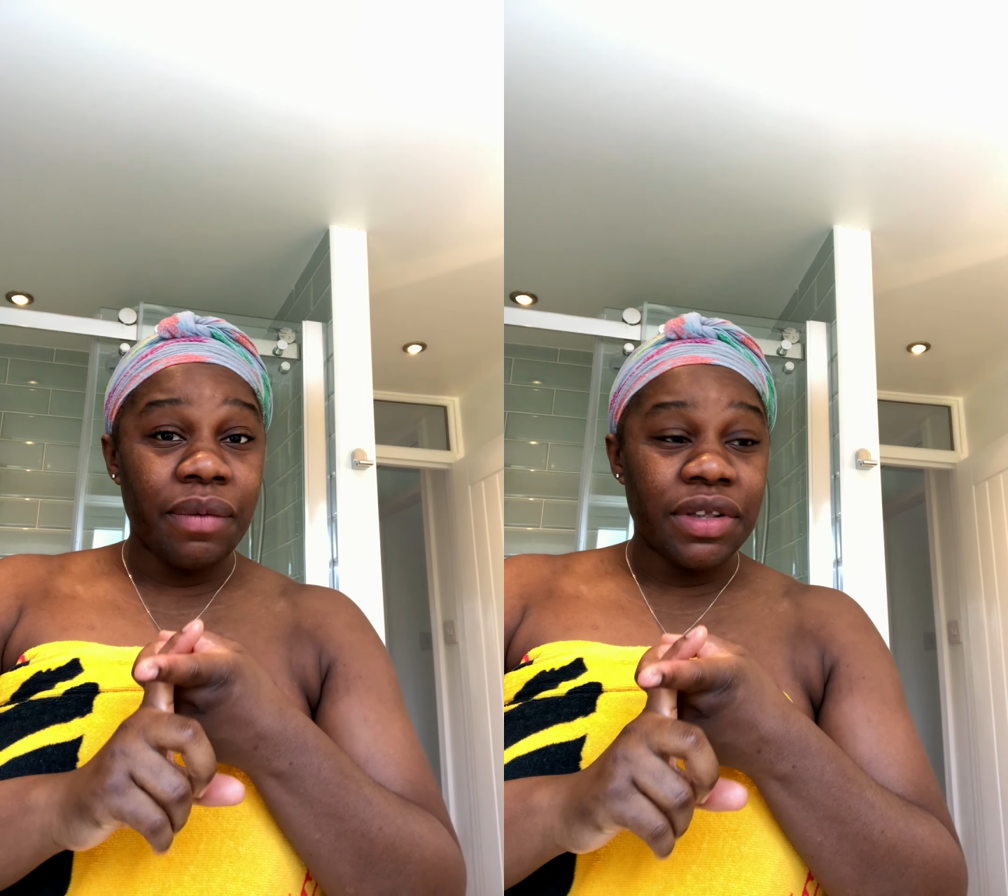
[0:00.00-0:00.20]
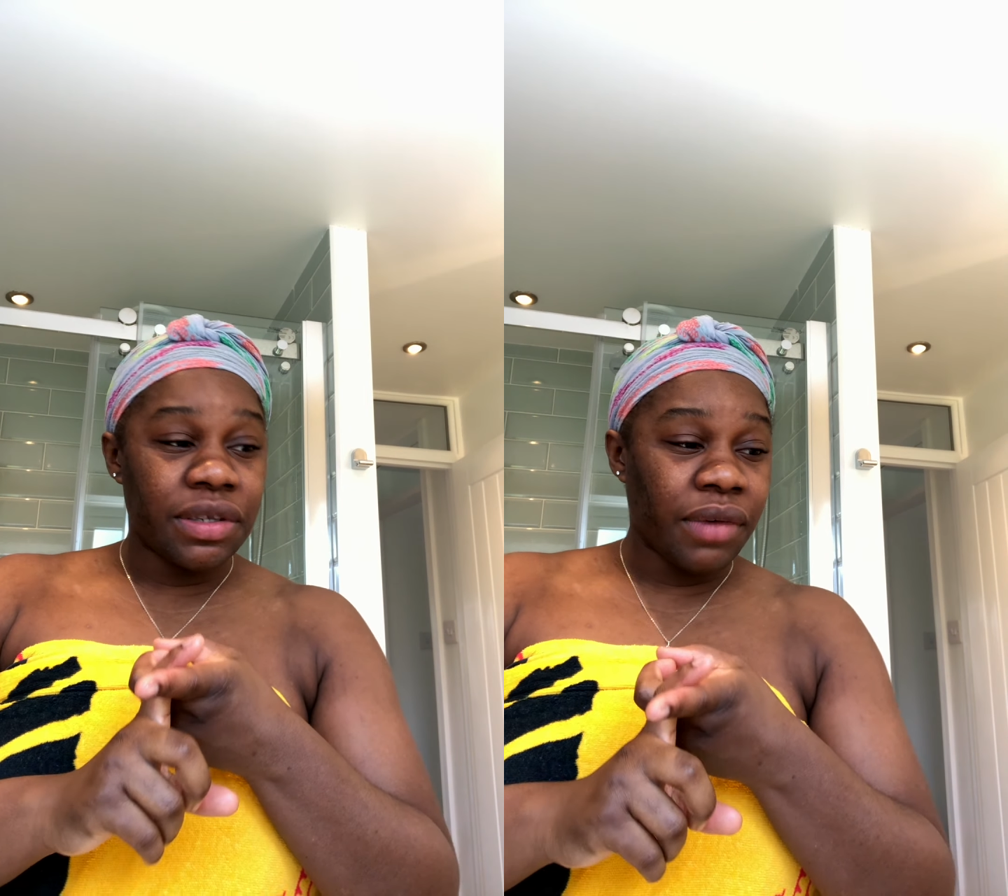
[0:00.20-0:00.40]

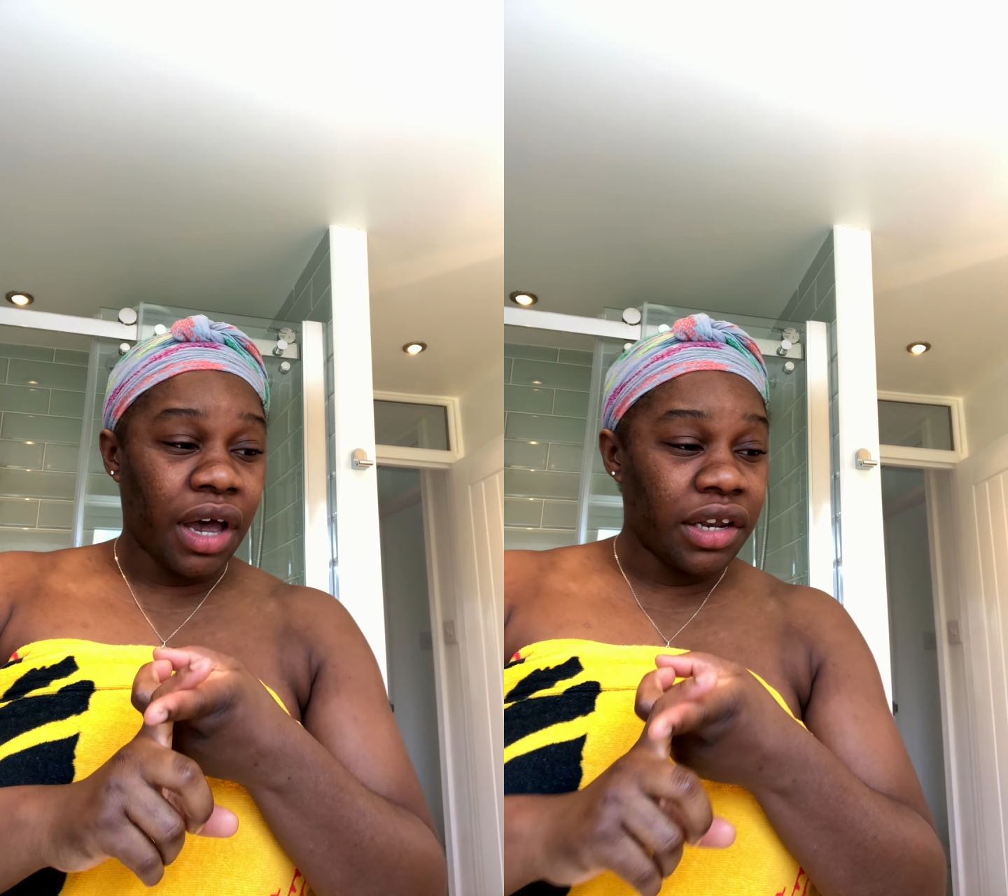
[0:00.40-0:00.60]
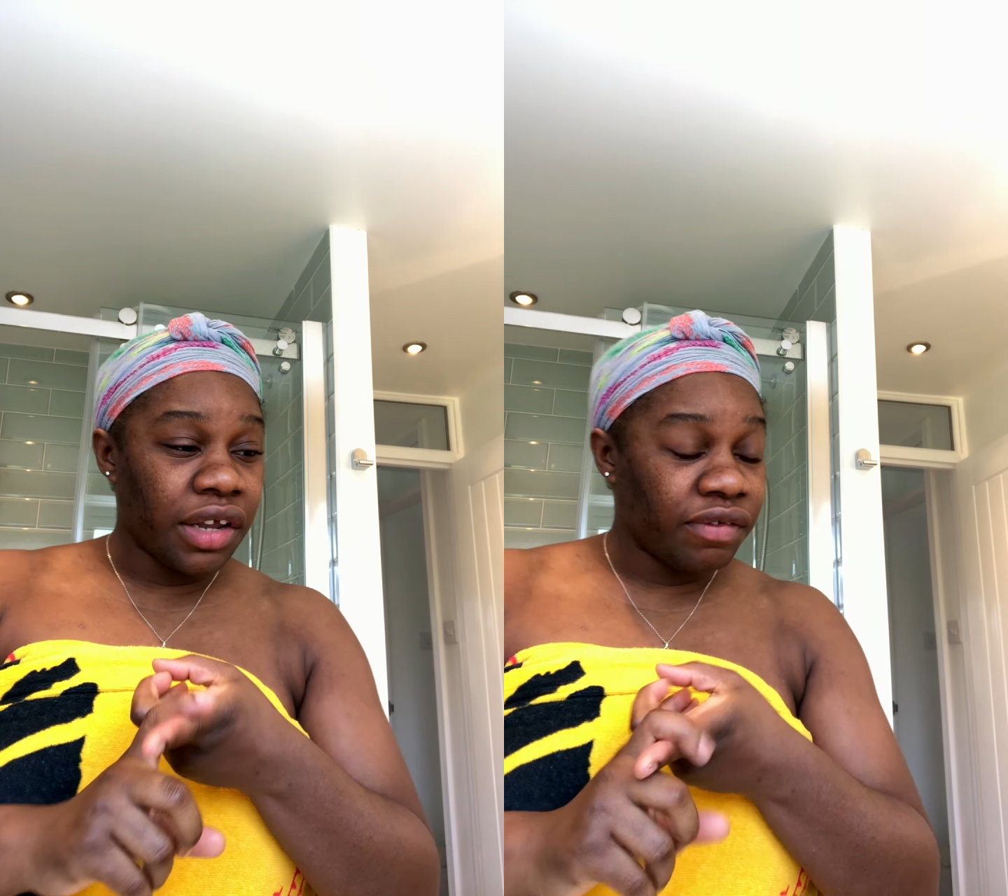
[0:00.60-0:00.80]
with some
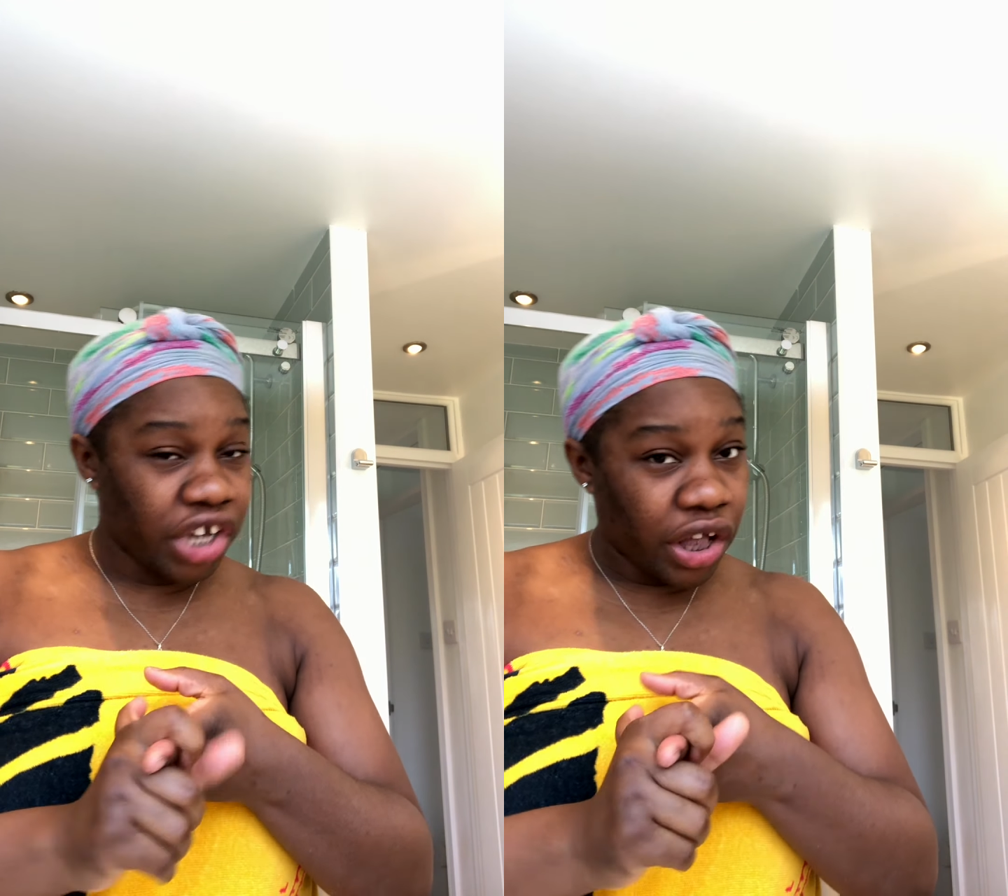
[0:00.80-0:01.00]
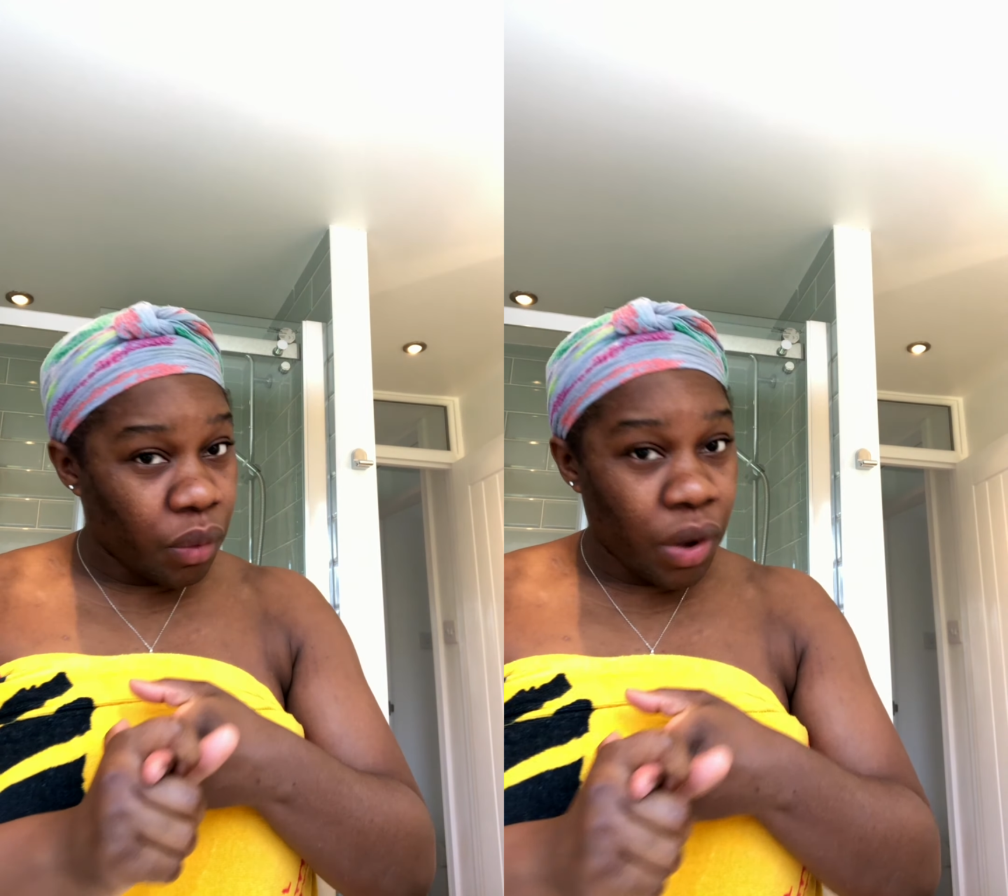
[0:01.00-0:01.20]
kind of
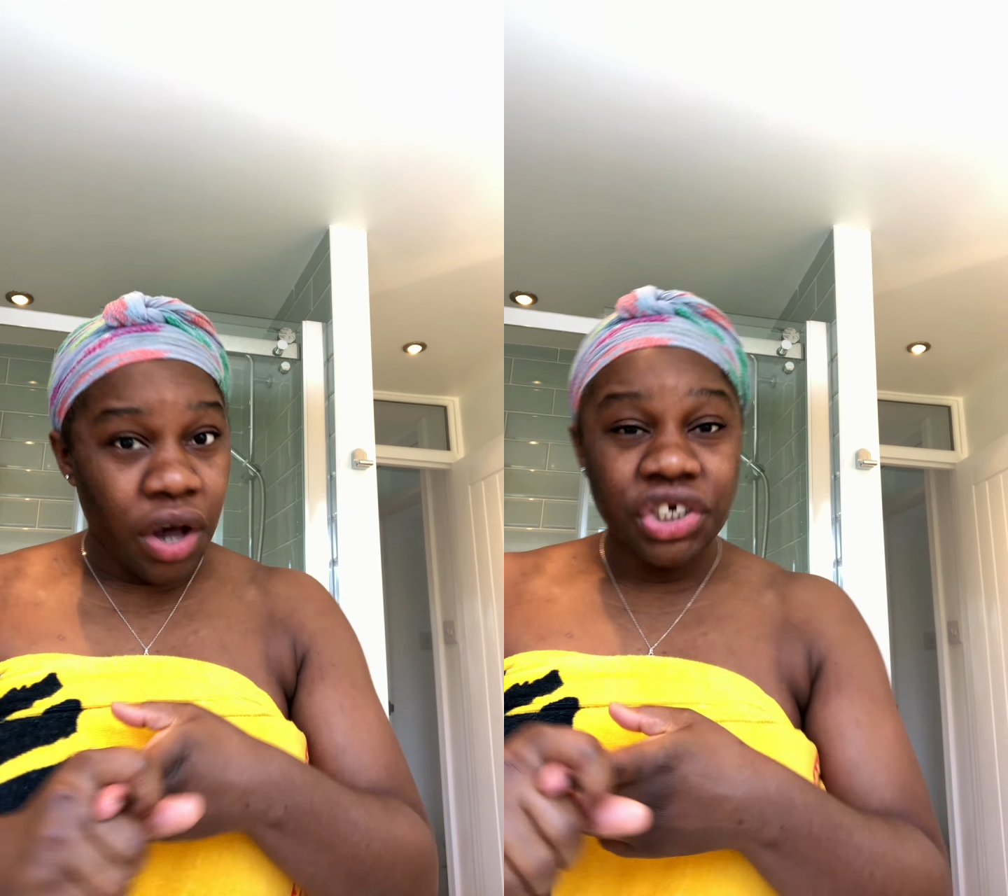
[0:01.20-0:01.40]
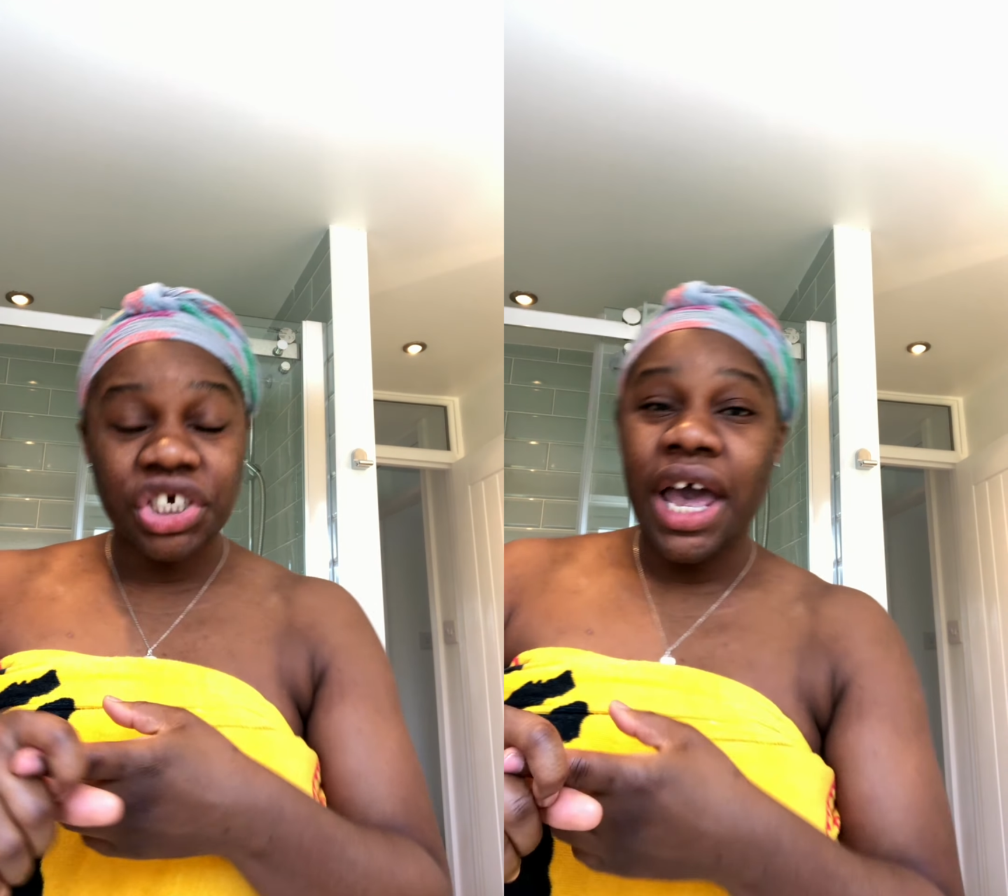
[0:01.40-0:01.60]
gel
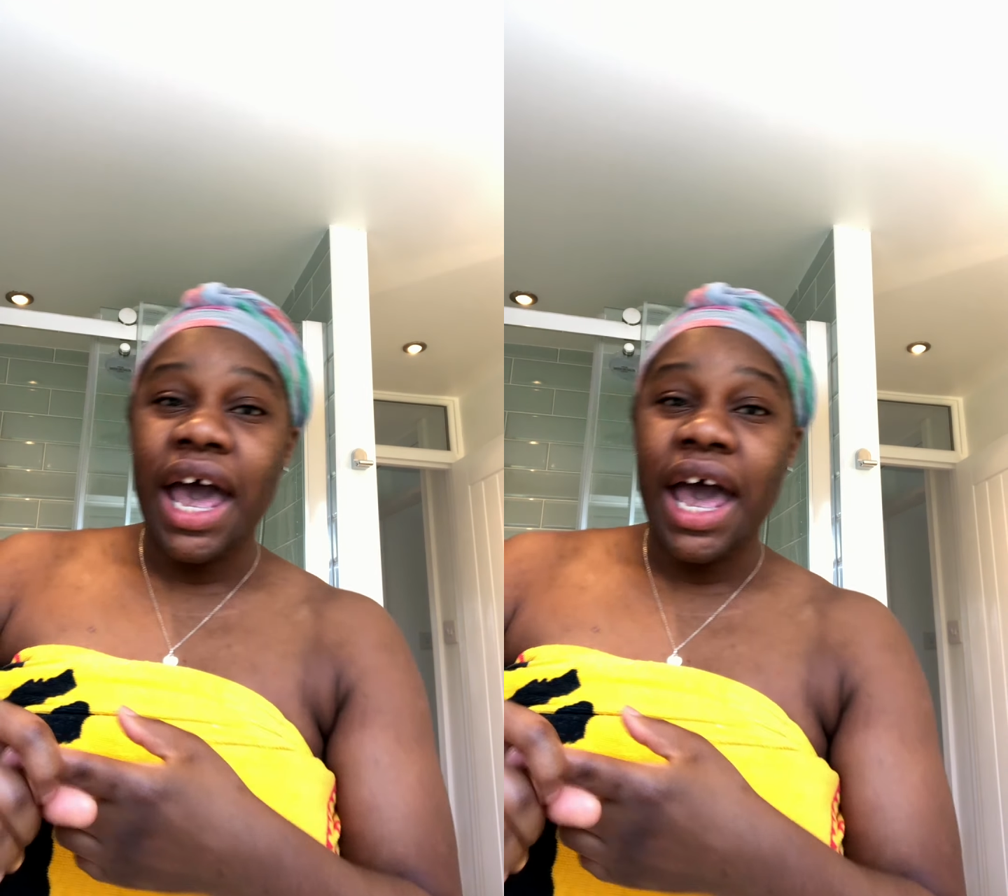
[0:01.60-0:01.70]
wash,